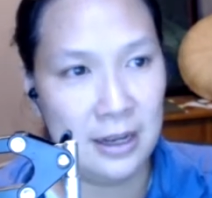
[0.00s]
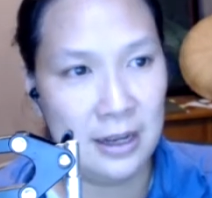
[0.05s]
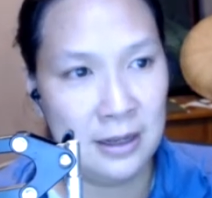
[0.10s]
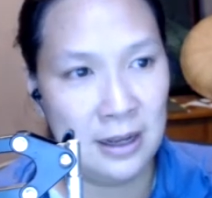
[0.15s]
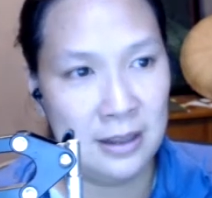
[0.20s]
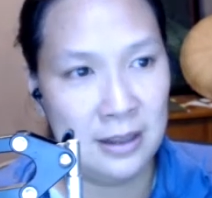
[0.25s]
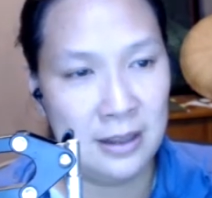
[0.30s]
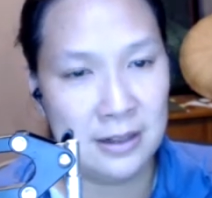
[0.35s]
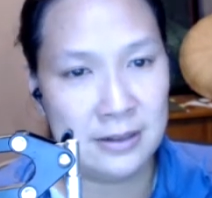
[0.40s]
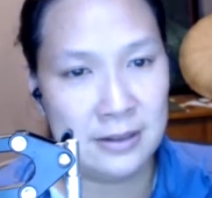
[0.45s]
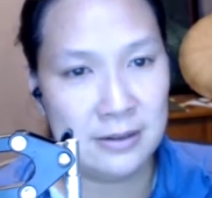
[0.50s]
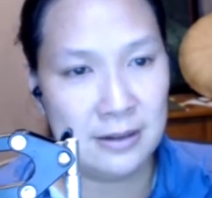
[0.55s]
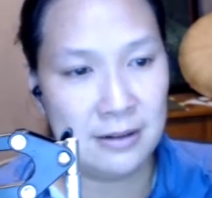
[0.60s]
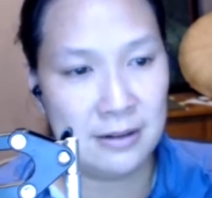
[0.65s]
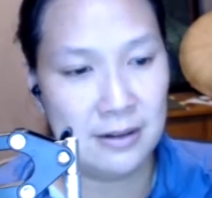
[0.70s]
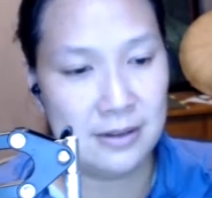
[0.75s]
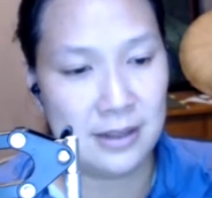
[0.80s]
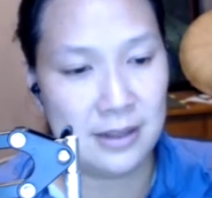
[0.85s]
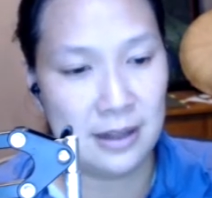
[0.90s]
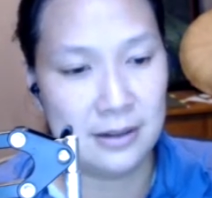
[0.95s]
In this
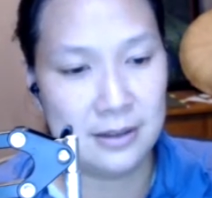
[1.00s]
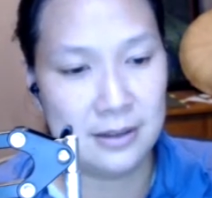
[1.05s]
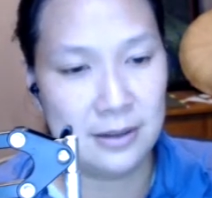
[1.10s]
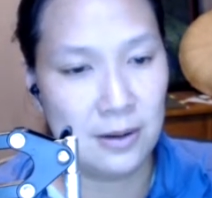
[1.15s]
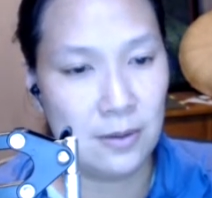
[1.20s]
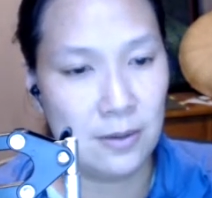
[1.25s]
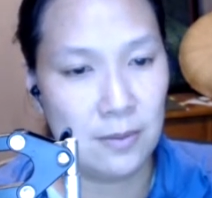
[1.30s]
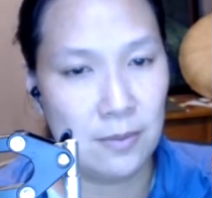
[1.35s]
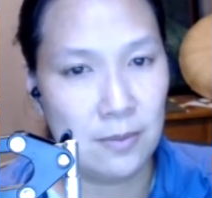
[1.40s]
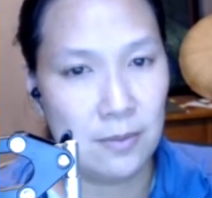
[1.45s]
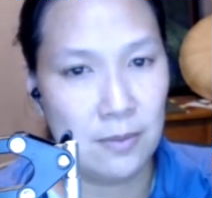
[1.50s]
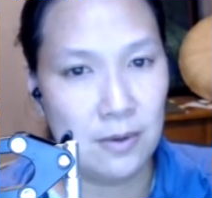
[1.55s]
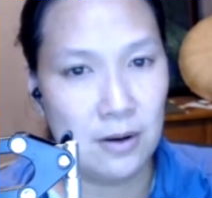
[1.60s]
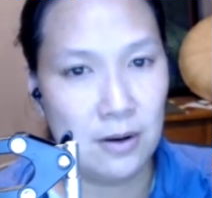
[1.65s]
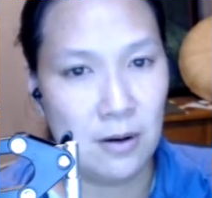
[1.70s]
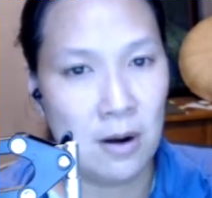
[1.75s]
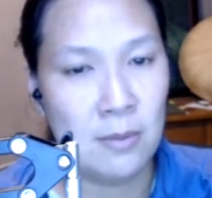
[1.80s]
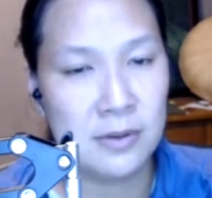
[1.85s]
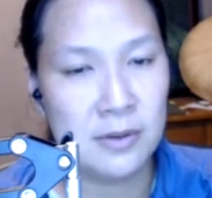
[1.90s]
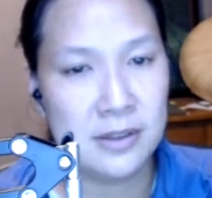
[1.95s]
sense, you're
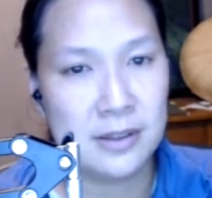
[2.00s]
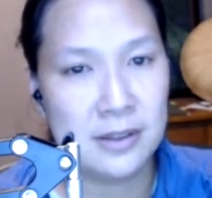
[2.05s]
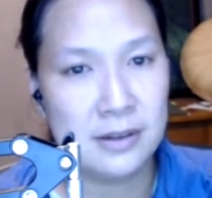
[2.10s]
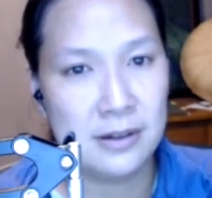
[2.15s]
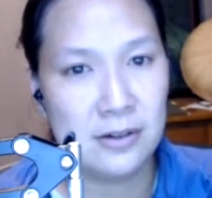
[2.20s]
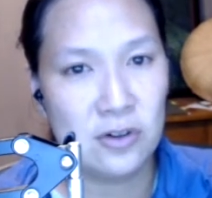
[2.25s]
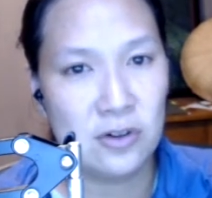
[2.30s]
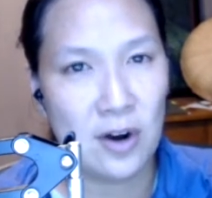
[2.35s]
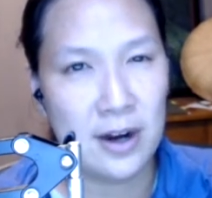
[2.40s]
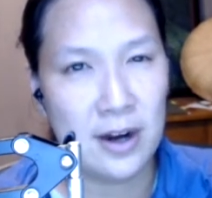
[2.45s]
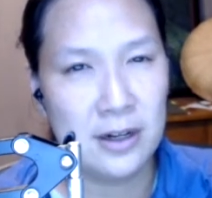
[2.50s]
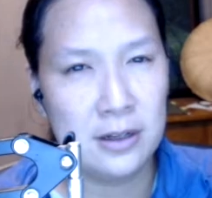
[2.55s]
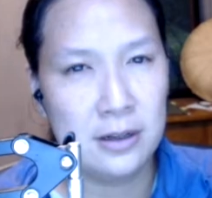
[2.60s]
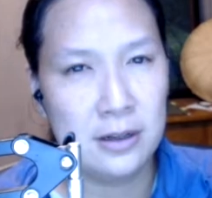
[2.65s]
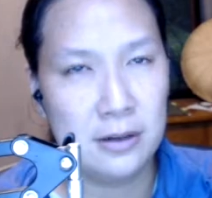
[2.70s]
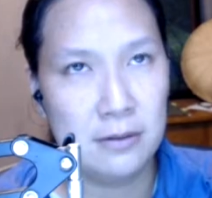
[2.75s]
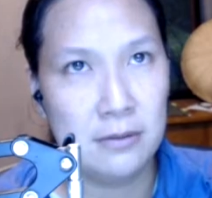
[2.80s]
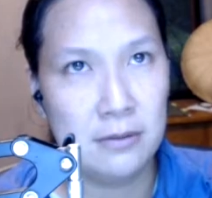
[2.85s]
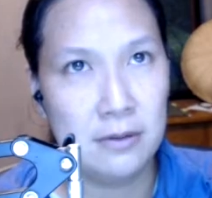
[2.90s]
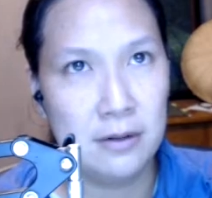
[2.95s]
almost trying
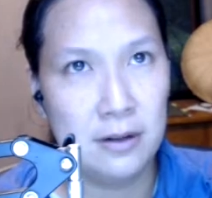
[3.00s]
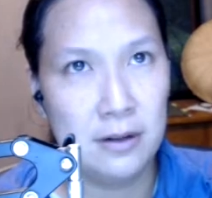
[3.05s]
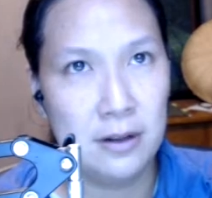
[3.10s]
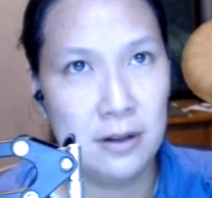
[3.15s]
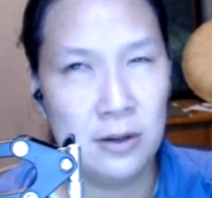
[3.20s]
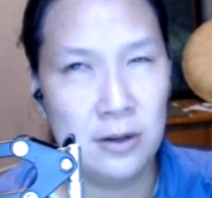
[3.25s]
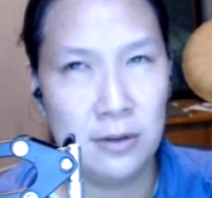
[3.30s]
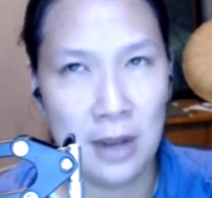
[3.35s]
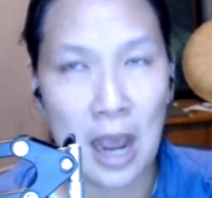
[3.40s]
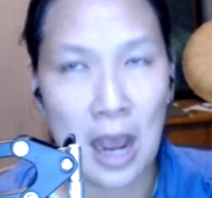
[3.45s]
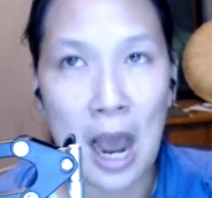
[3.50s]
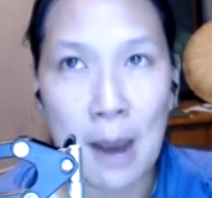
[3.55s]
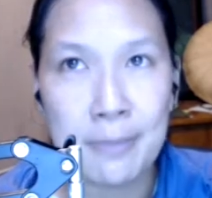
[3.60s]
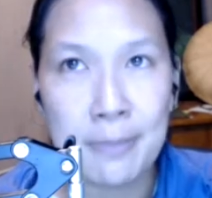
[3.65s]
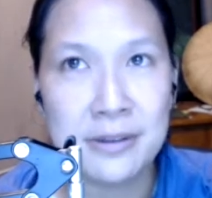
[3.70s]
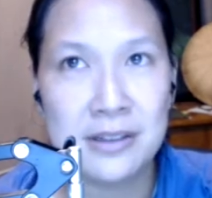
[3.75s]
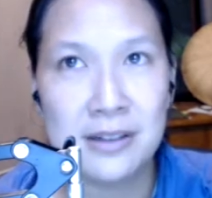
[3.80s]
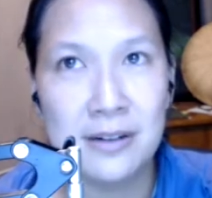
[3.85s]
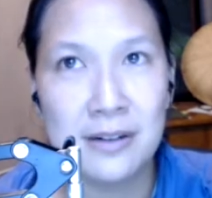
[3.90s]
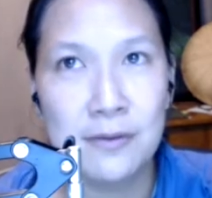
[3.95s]
to do the
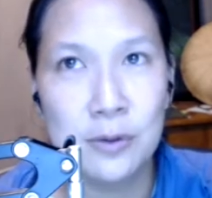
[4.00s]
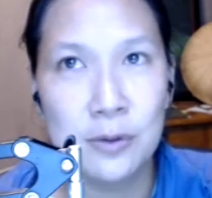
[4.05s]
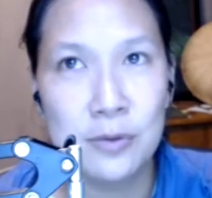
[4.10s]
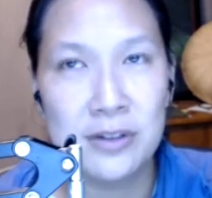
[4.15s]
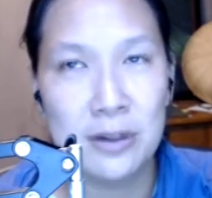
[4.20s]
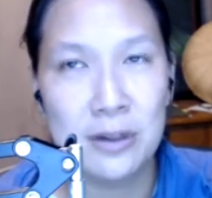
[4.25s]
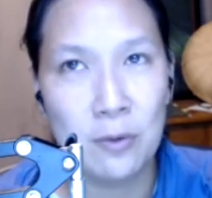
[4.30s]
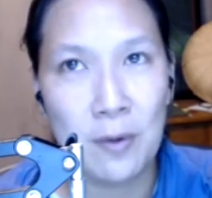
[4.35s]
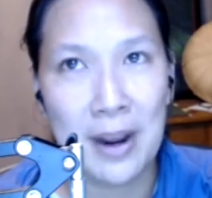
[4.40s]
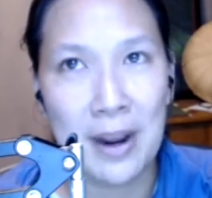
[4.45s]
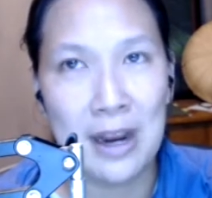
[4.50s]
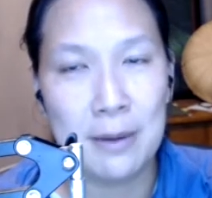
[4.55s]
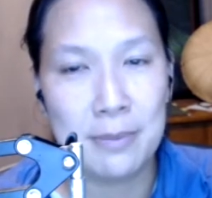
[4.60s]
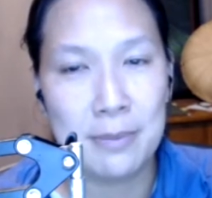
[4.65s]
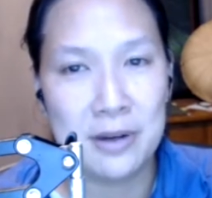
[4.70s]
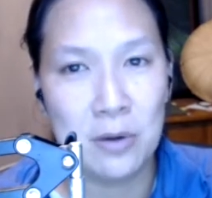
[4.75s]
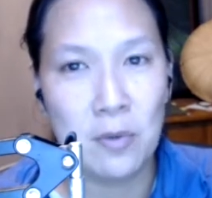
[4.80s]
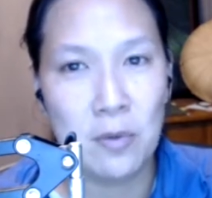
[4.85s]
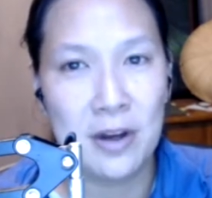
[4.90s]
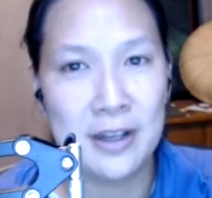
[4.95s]
opposite of losing weight,
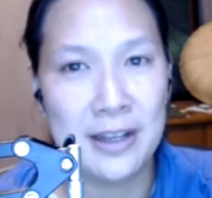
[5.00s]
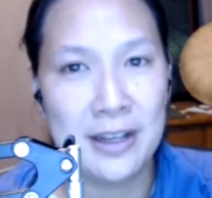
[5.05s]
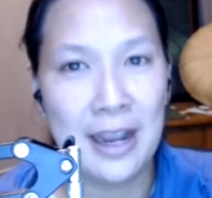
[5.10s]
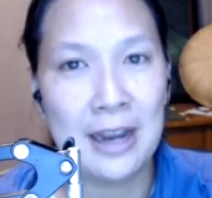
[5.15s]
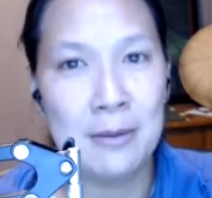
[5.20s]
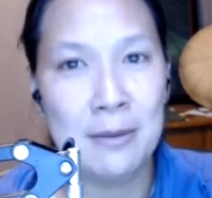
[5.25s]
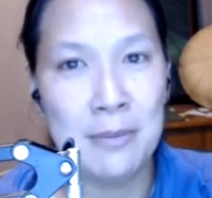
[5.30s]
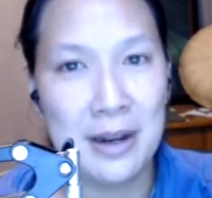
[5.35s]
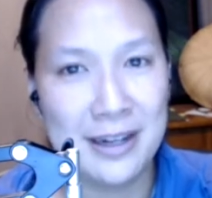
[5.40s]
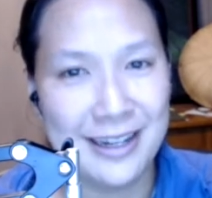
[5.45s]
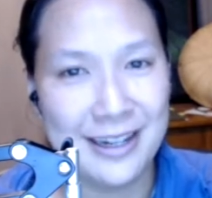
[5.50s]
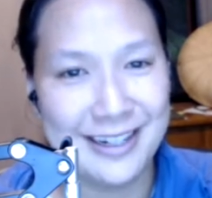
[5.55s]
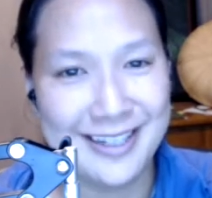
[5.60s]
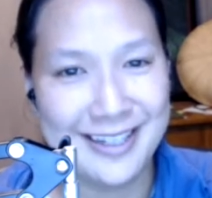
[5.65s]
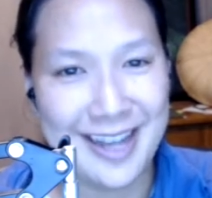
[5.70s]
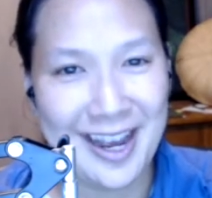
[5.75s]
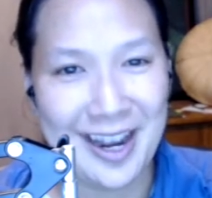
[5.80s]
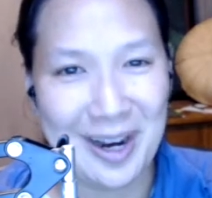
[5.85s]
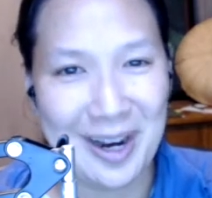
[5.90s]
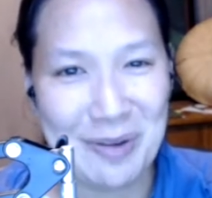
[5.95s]
but you want to gain money and
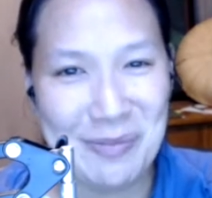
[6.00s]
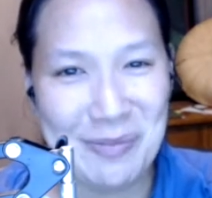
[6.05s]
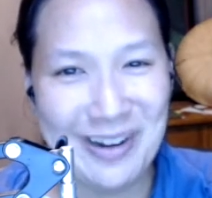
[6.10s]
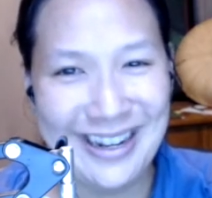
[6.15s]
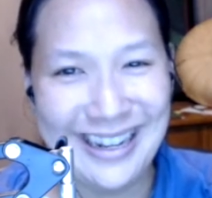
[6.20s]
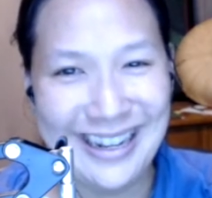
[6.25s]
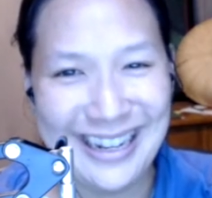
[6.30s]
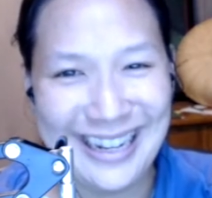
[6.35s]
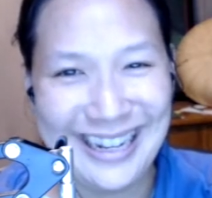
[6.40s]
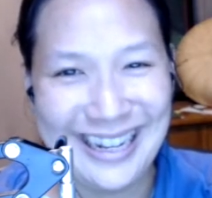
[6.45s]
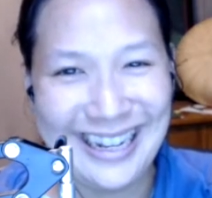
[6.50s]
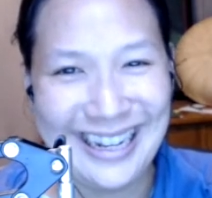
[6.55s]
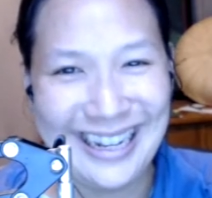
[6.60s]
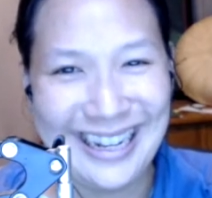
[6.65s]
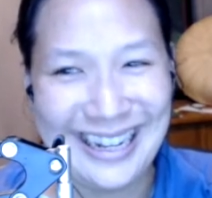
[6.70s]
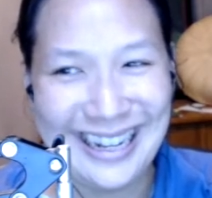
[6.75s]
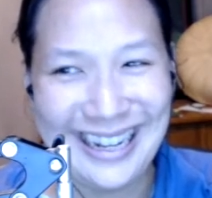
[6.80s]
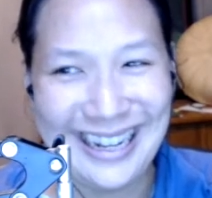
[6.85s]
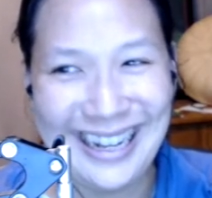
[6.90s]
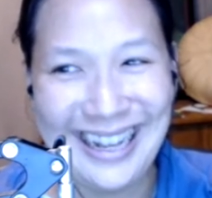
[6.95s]
time.
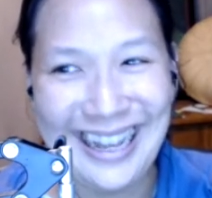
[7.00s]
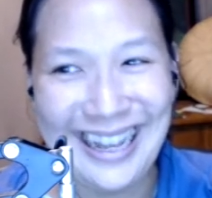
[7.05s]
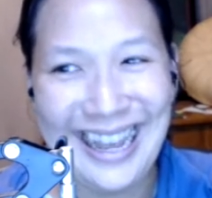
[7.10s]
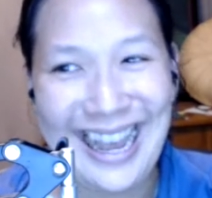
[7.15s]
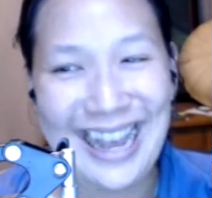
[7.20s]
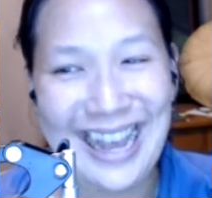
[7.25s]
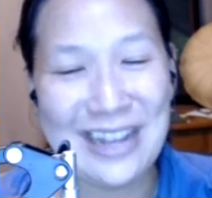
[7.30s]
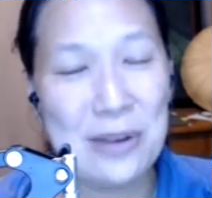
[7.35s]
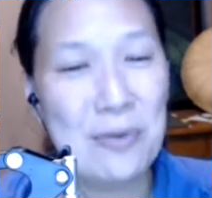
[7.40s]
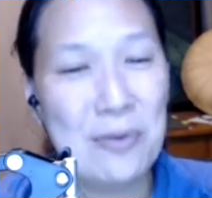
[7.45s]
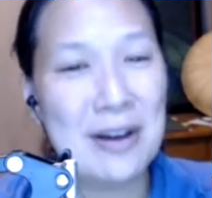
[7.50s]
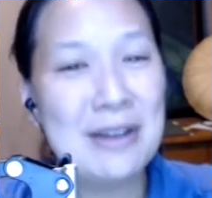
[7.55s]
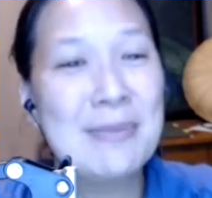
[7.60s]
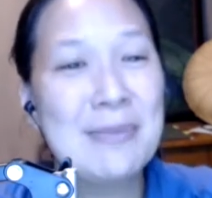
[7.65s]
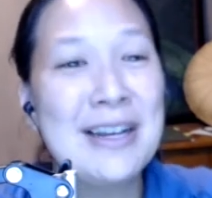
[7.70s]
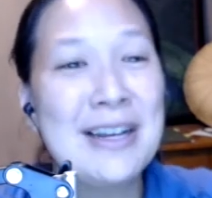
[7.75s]
You want to be